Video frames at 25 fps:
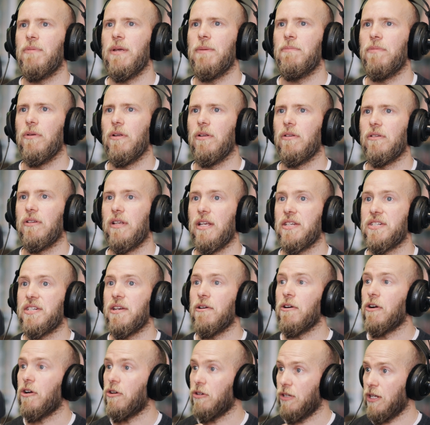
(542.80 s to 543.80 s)
people there's
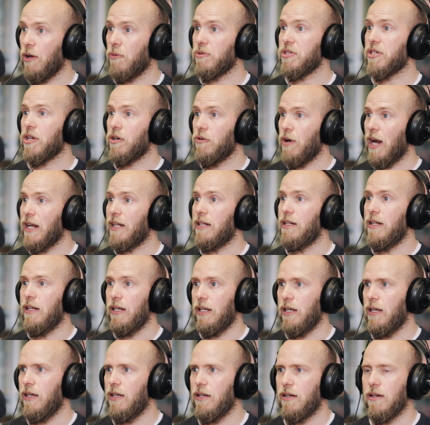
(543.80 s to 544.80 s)
a there was a great
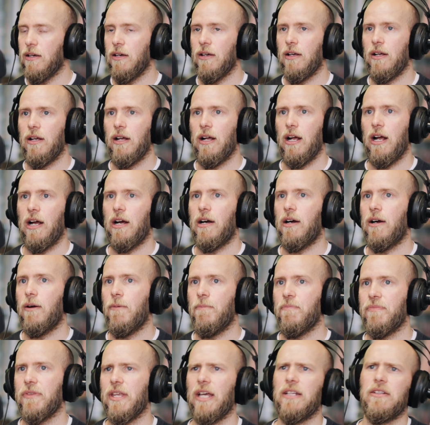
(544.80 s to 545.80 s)
need,
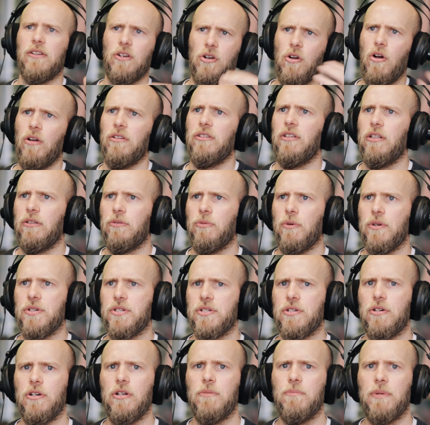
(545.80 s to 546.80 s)
um, and the content
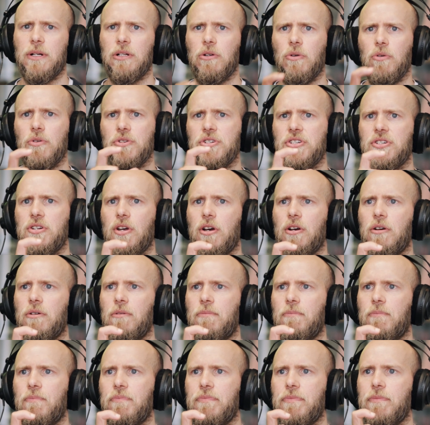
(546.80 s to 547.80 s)
was good, but
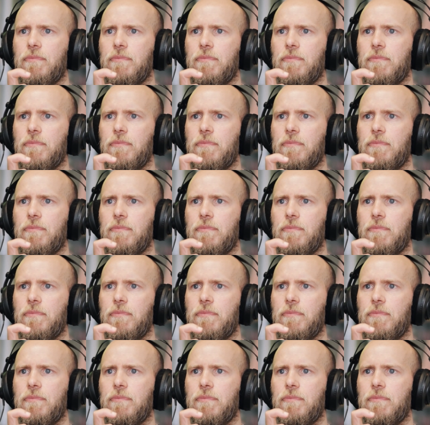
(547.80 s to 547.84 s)
also